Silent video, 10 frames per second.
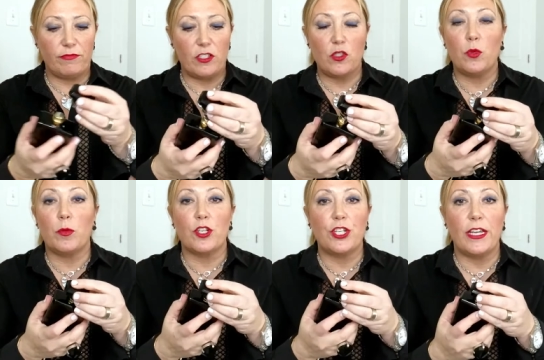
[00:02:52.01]

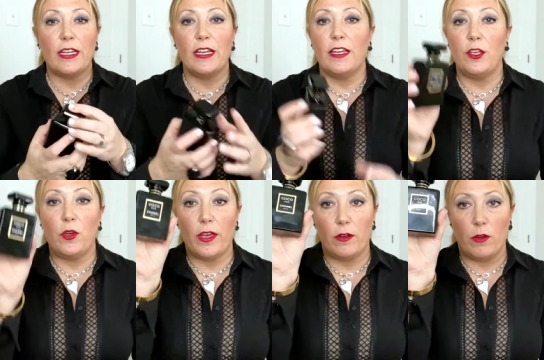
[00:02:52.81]
super chic. You
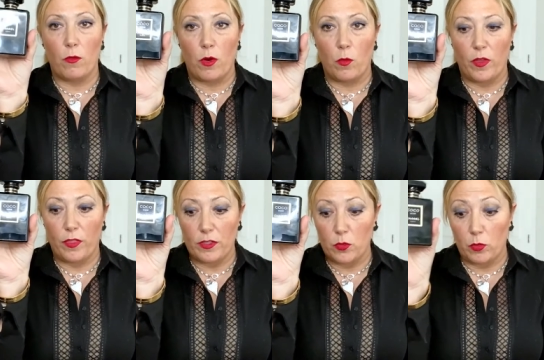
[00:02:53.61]
can't go wrong with
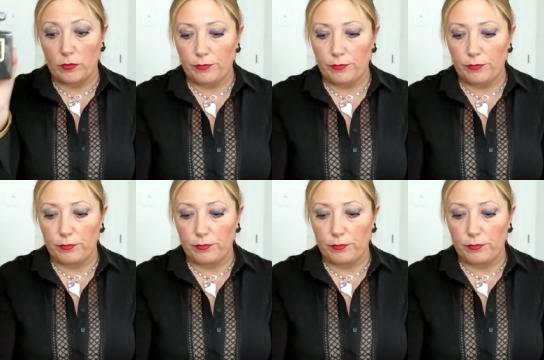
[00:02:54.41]
this one.